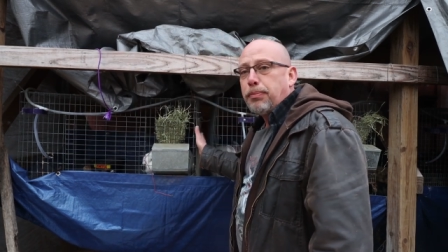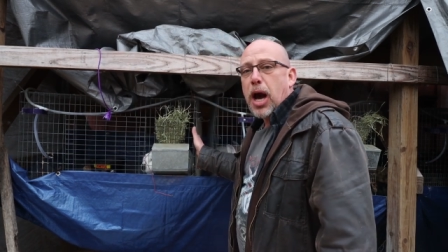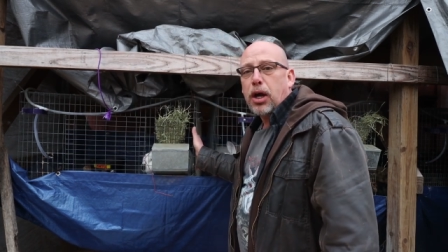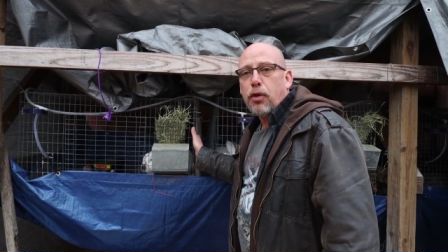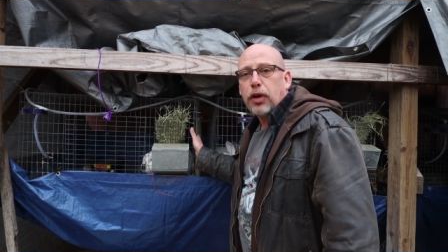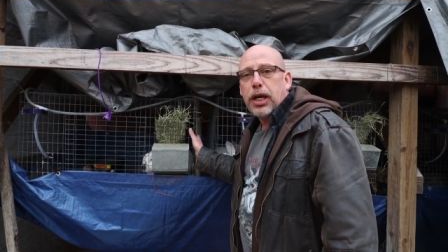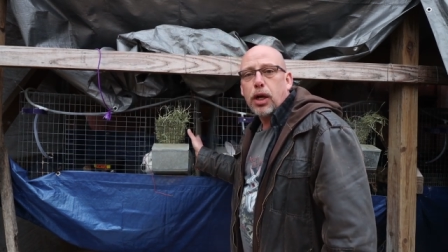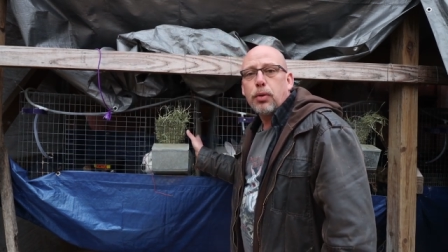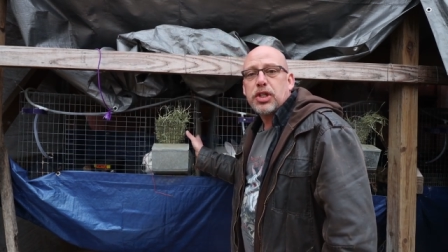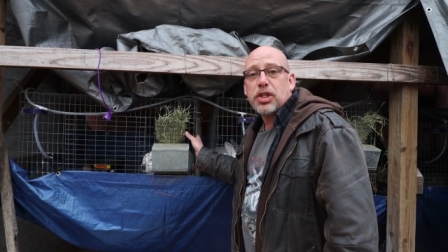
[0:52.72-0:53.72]
buck over
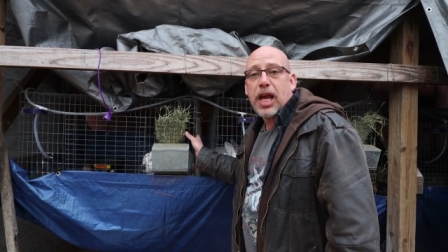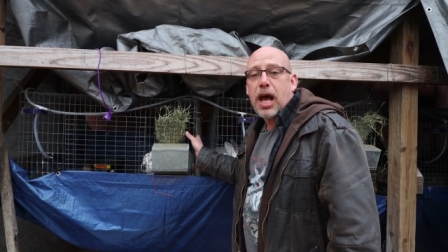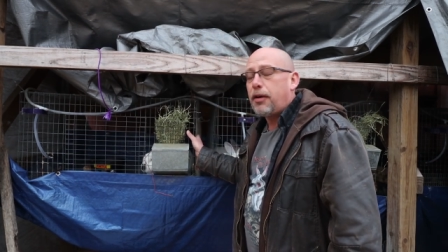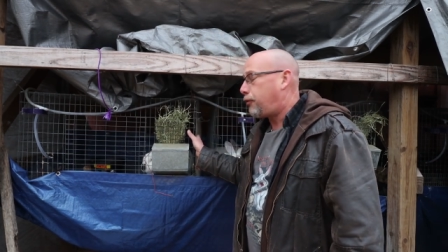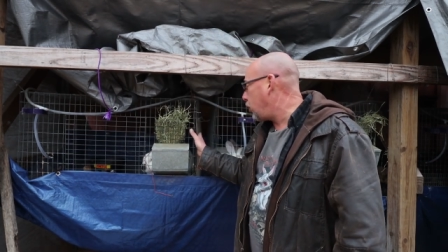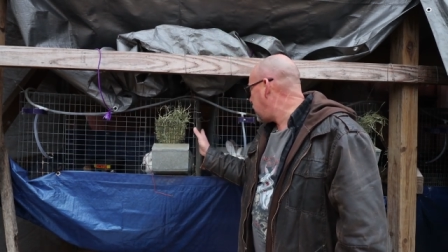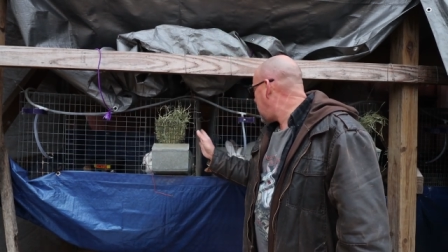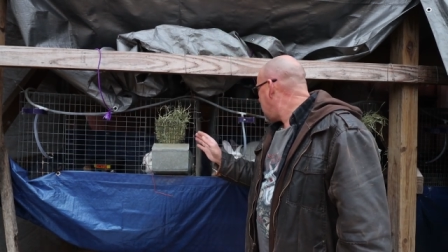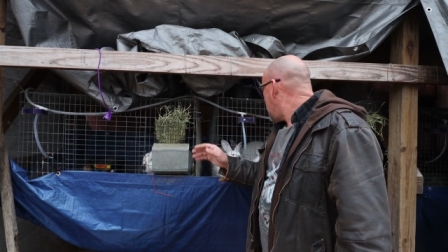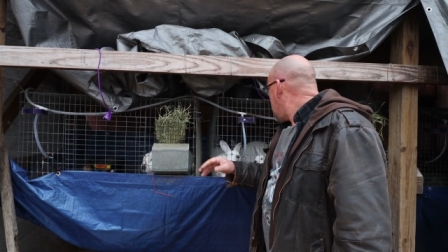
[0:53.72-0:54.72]
here, which is a
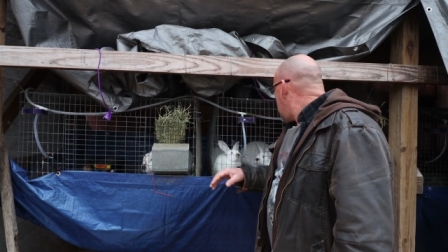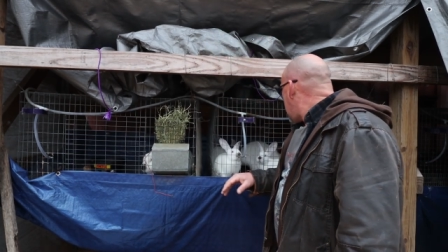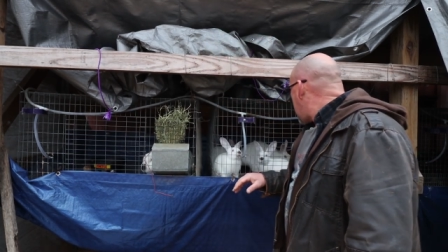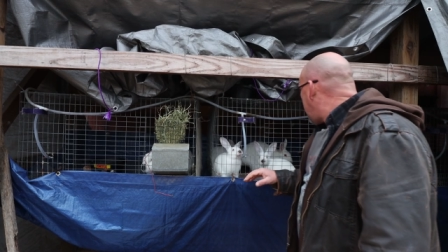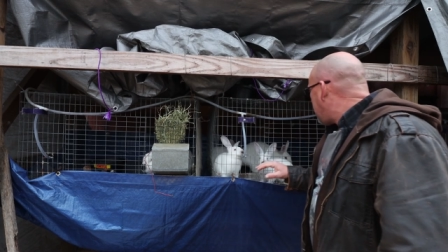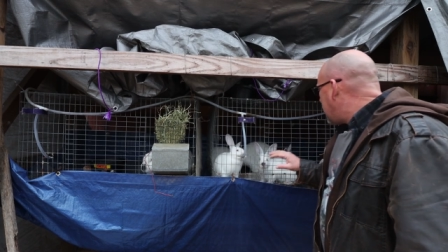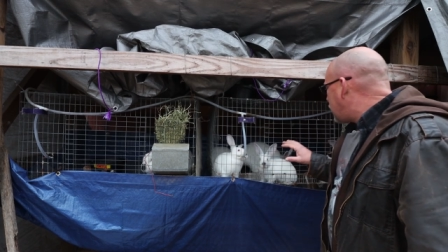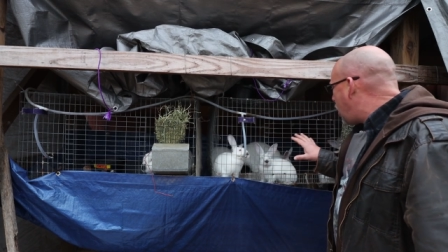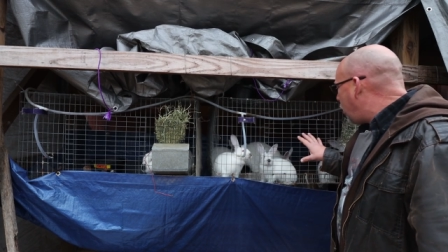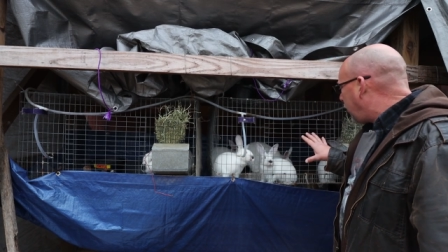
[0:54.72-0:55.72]
California, and my
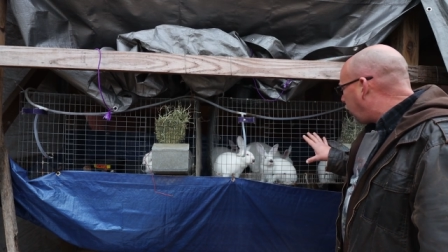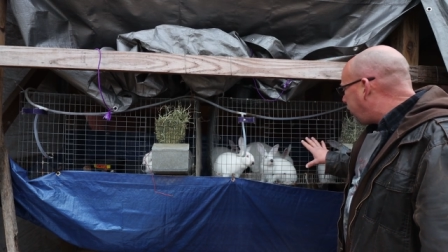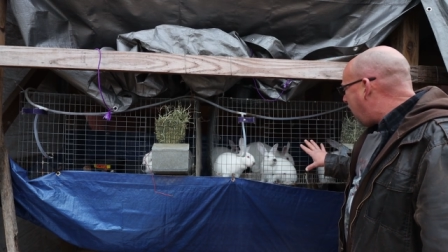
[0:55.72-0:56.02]
doe with her